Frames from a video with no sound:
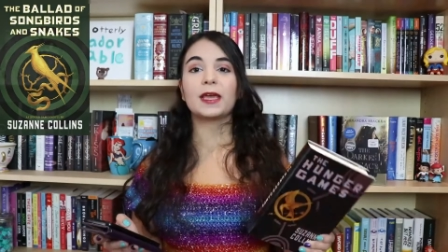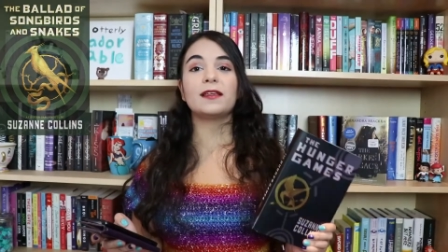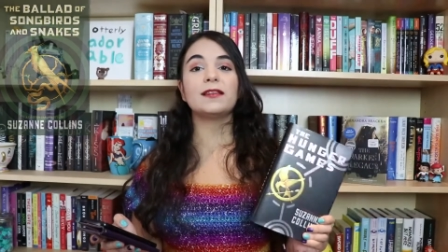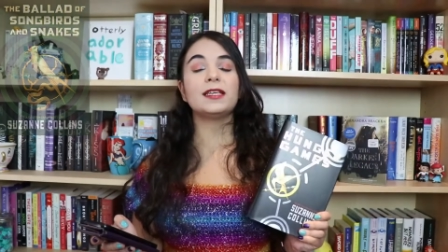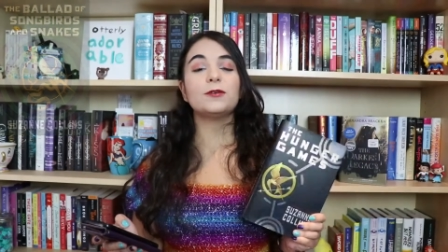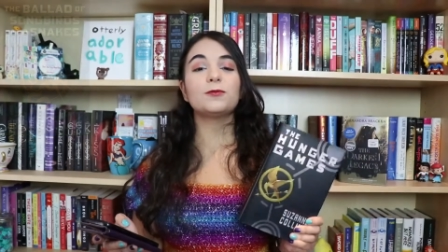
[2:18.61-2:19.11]

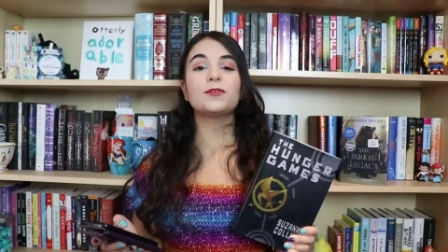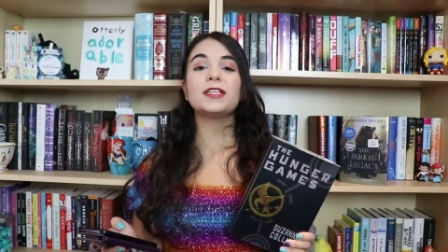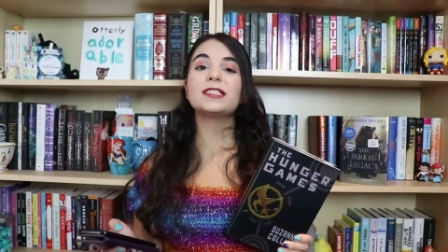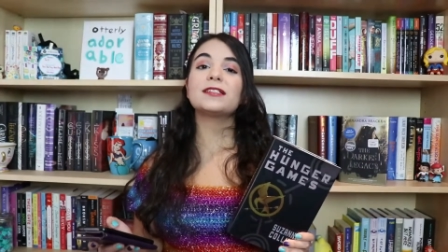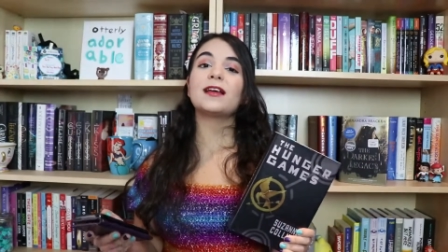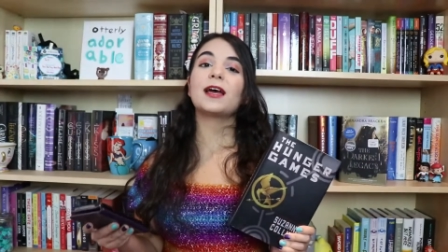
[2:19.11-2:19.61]
And the
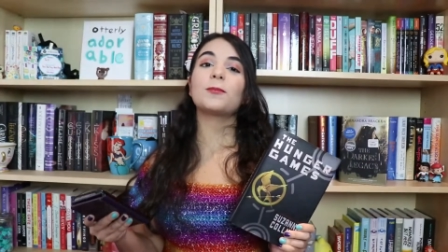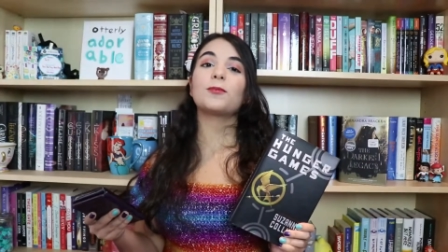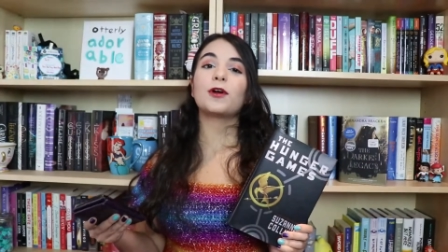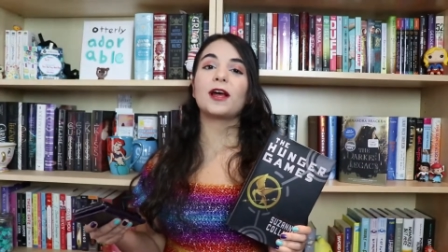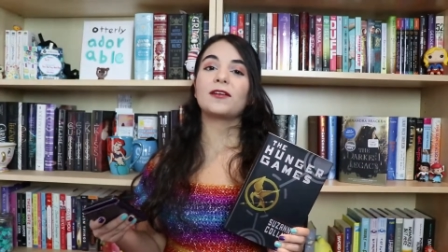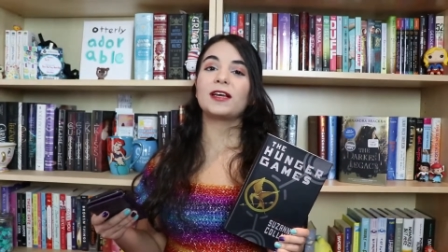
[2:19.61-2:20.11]
reason I'm
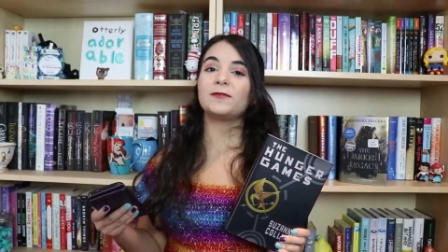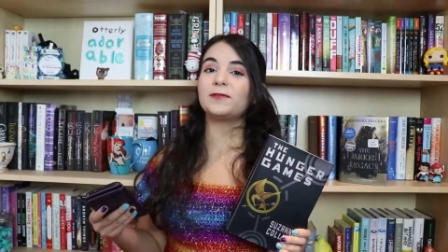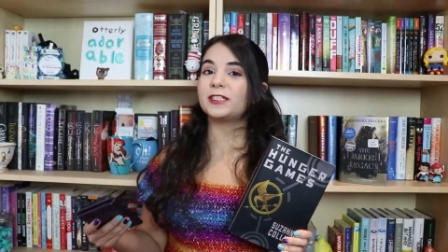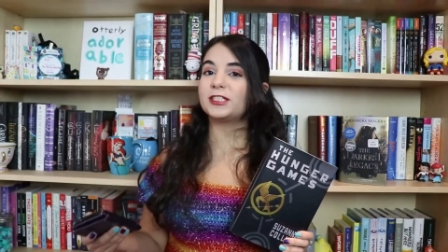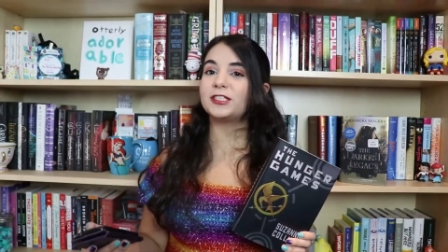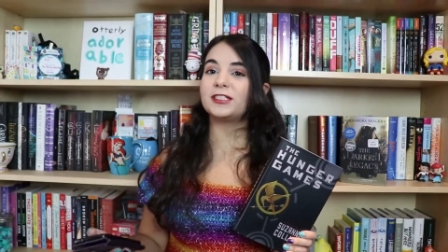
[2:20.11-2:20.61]
proud I
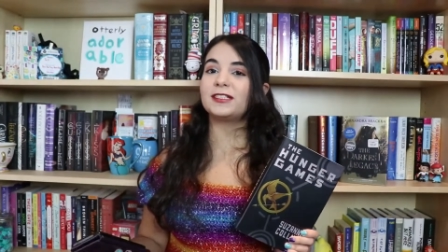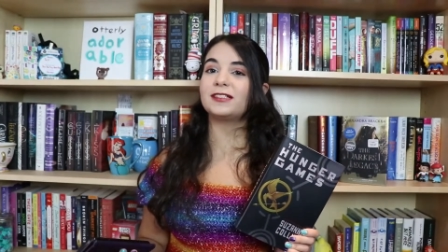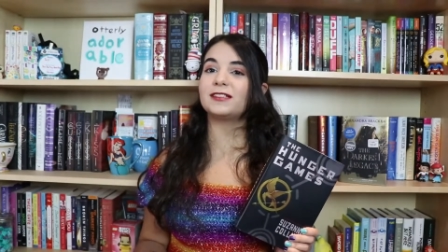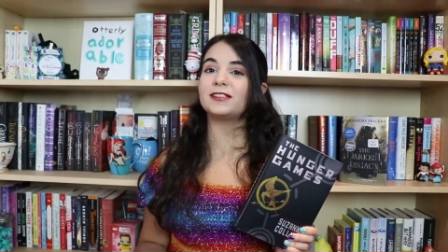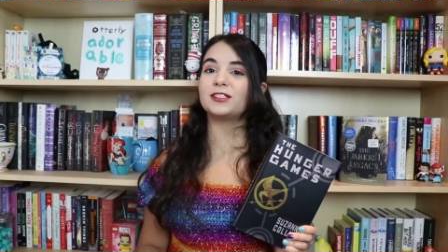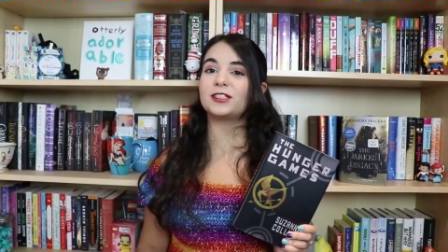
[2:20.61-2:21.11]
finished it
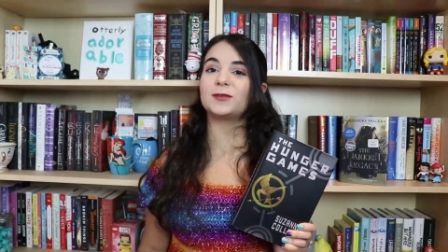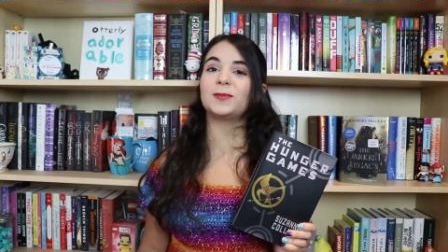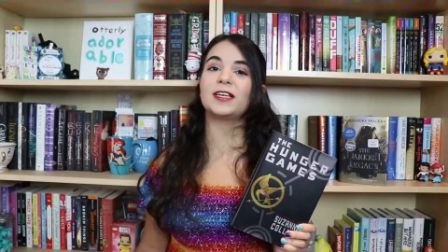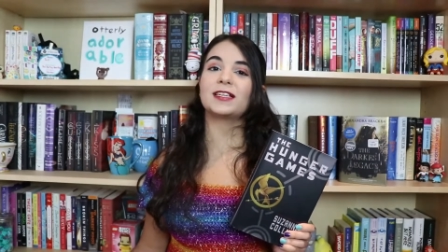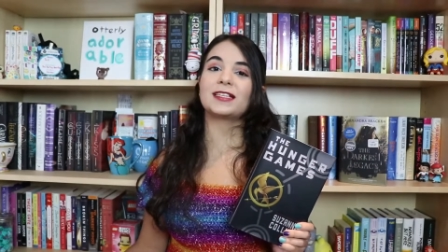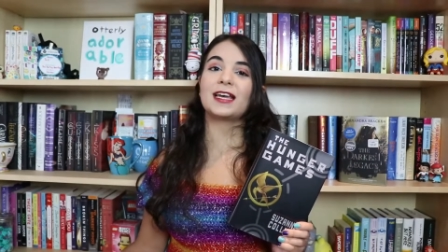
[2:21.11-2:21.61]
is just
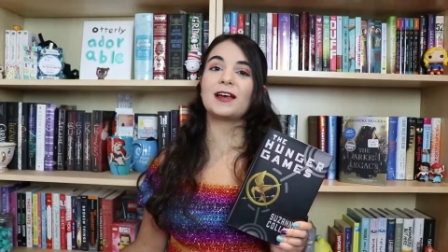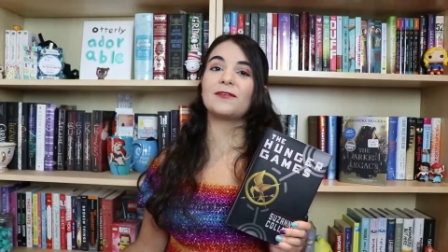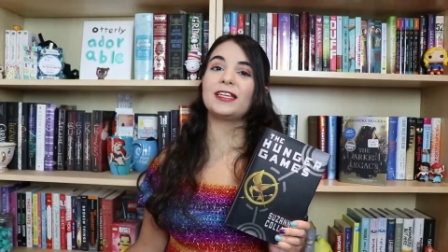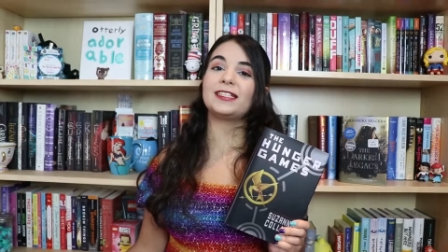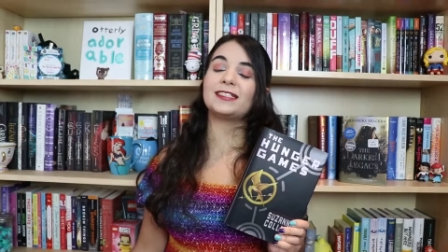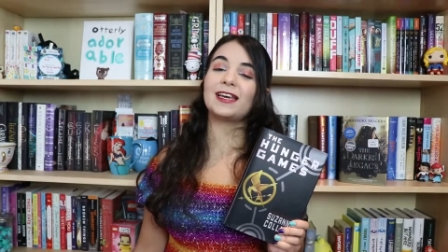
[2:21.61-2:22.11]
because I have
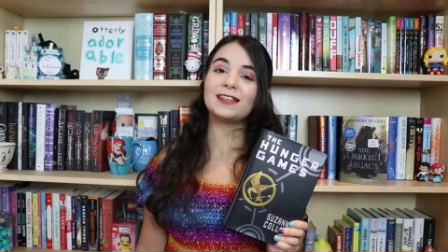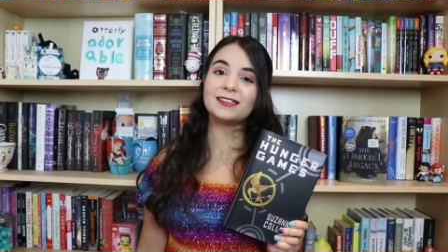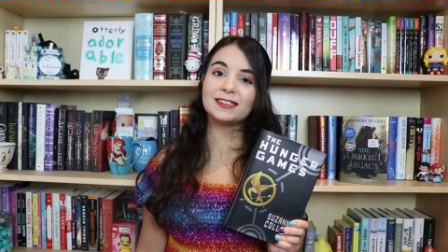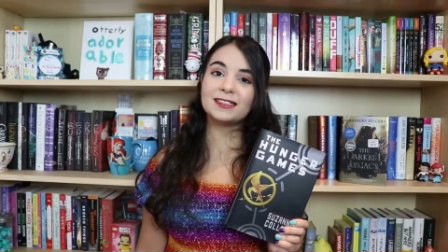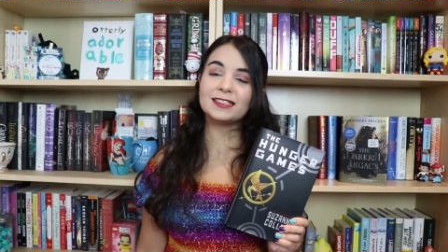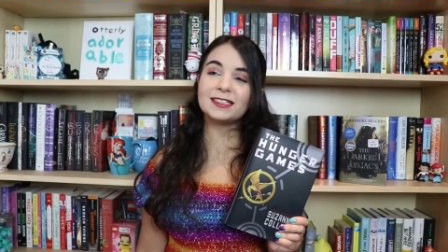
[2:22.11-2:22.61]
a
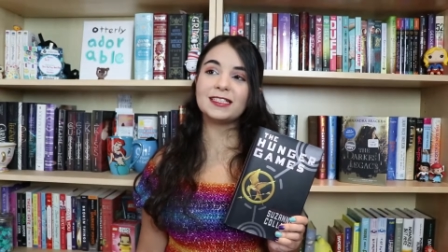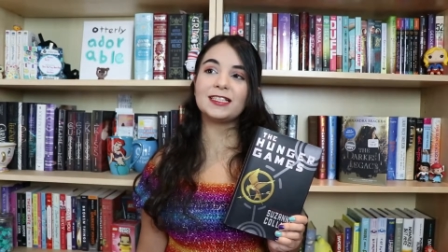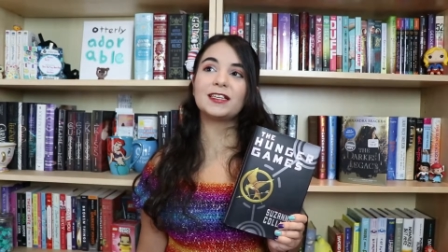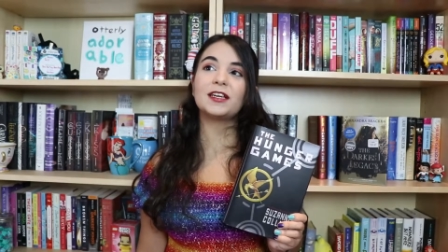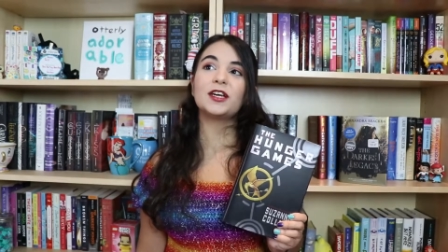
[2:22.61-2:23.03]
tendency